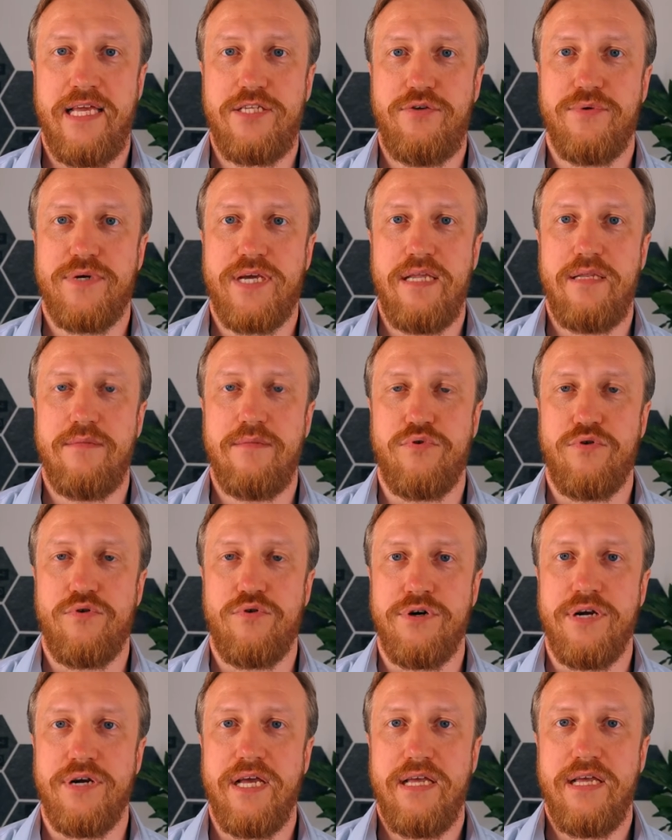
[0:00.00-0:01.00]
you can
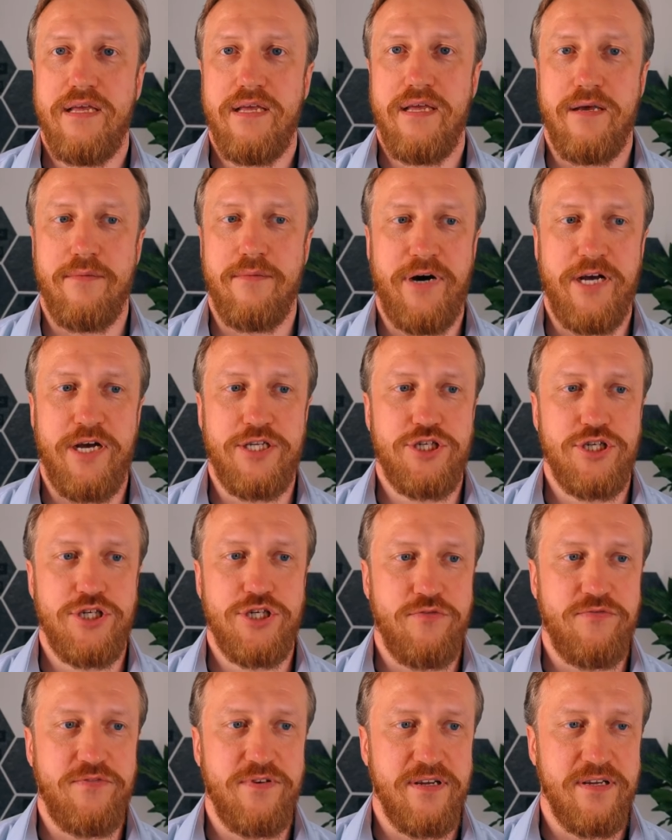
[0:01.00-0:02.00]
burn a budget
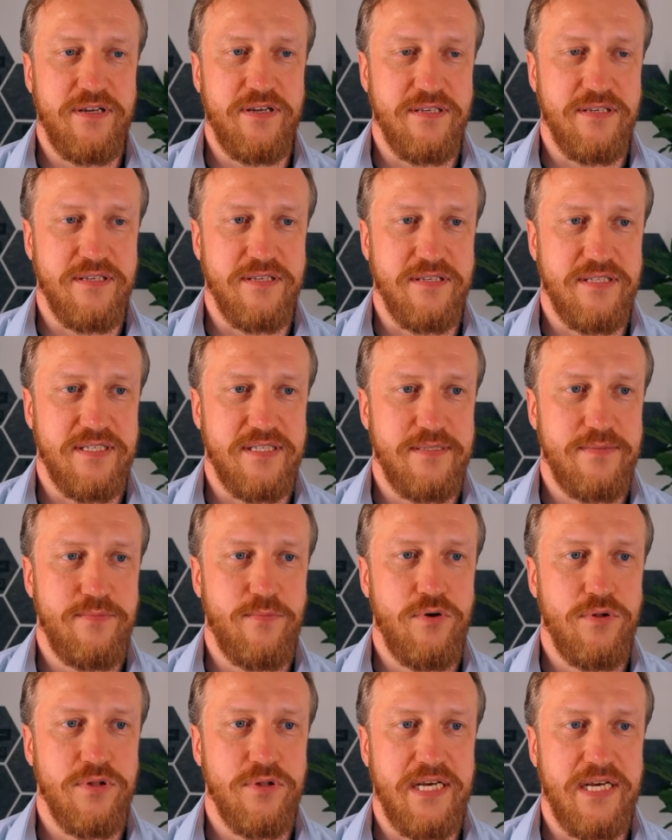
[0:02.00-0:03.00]
of a
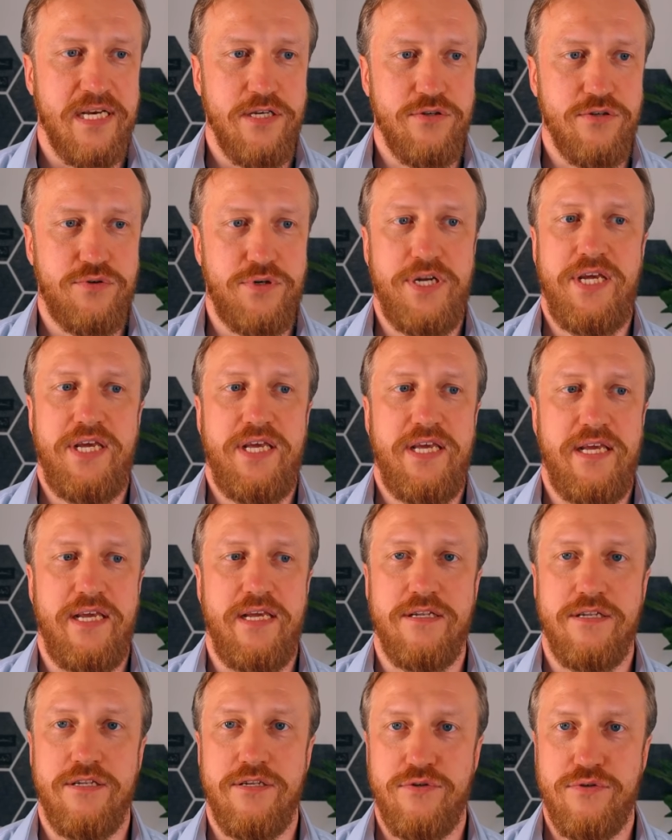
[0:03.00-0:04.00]
small country
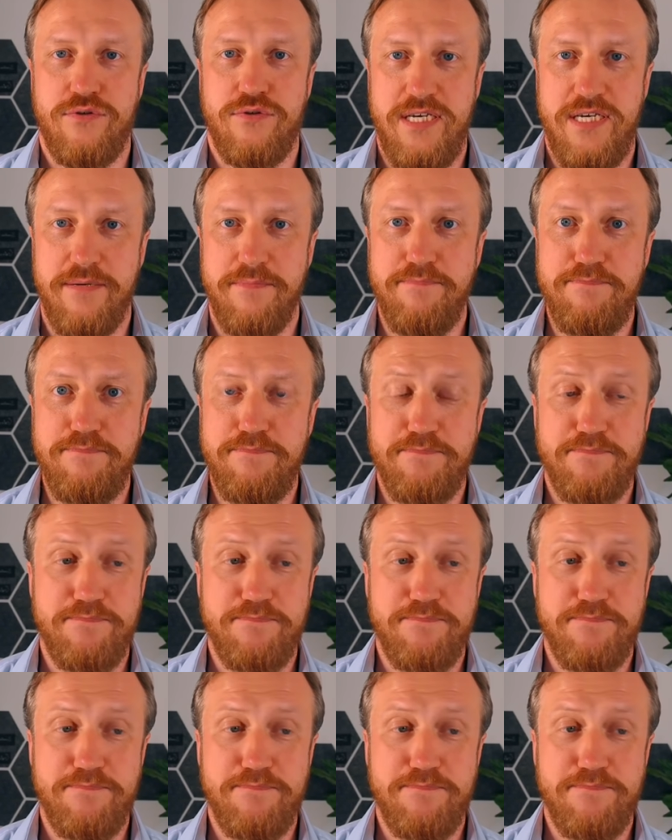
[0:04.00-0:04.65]
in no time.